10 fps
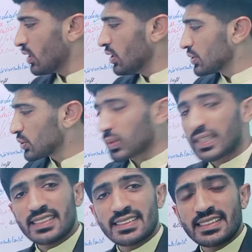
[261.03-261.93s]
So
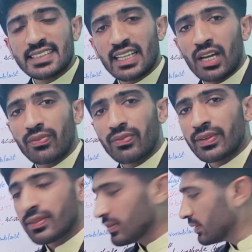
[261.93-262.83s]
condensation of
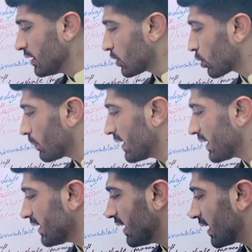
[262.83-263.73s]

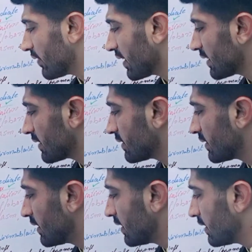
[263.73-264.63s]
chromatin network
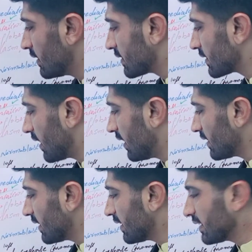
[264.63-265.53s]

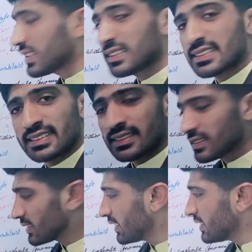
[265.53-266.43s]
start in this
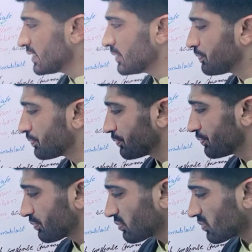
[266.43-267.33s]
stage.
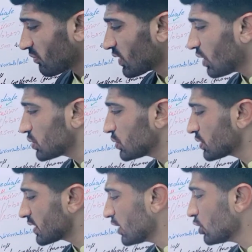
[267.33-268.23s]
So
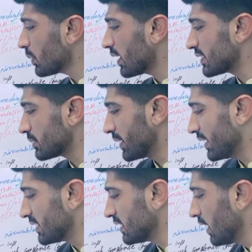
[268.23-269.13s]
cytoplasm
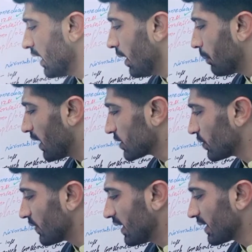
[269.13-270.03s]
is
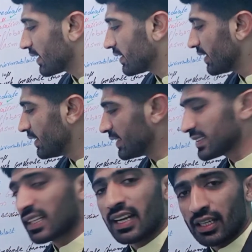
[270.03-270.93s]
basophilic in
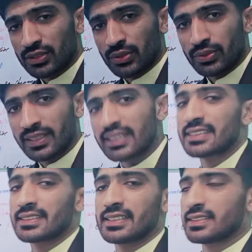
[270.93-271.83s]
nature also in
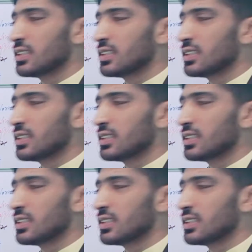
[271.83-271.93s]
this stage.